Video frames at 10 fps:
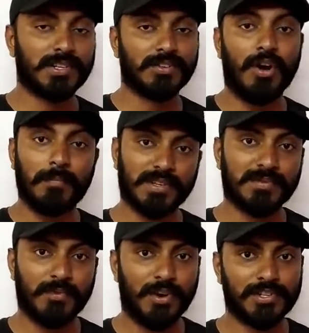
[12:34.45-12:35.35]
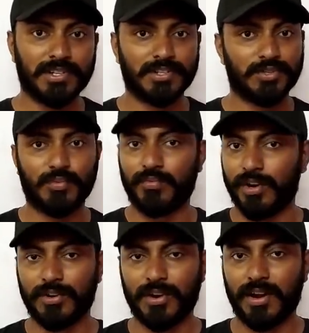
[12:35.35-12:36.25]
complex project to
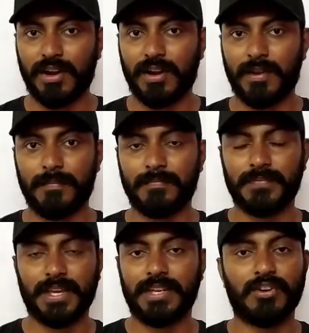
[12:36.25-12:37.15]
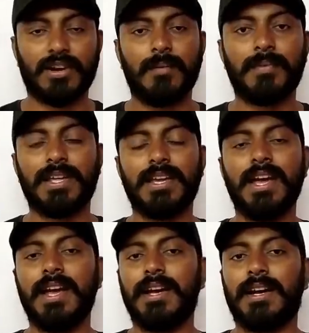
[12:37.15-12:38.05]
work in your company,
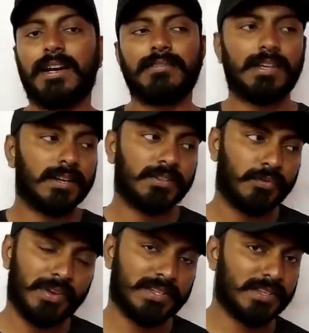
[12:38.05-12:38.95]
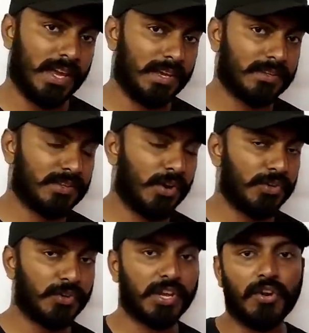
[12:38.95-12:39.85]
there are other ways.
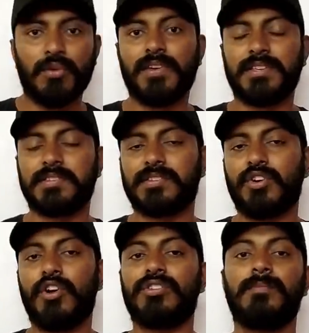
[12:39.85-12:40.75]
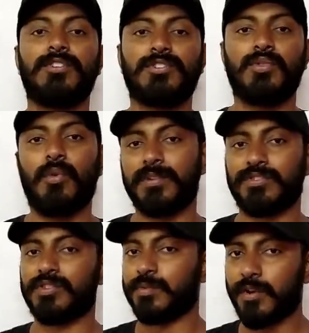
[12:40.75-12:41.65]
You can always contribute to open
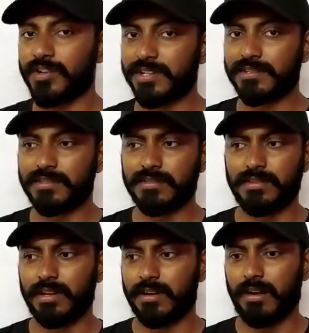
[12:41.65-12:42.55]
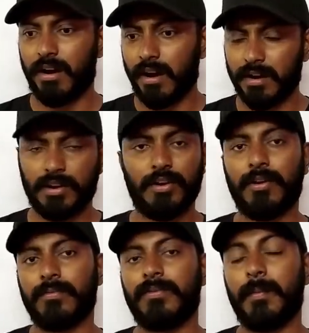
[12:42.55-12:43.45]
source projects. There are a lot
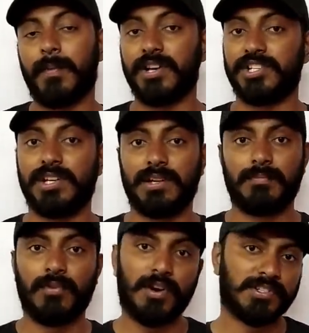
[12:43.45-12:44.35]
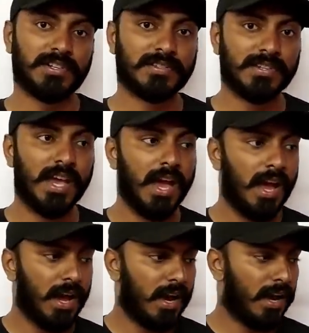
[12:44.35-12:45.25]
of Apache projects,
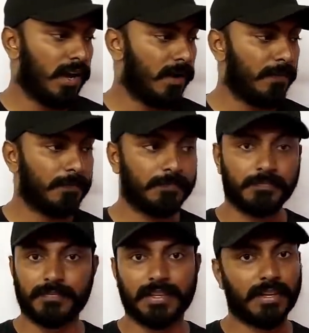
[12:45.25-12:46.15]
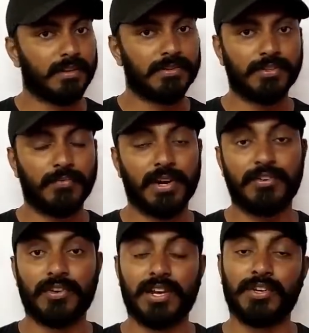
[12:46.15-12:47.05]
where
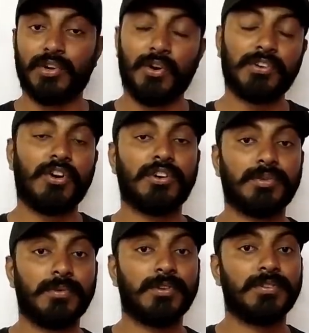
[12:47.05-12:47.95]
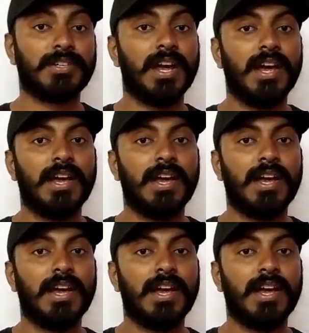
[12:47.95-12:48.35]
you can go and contribute.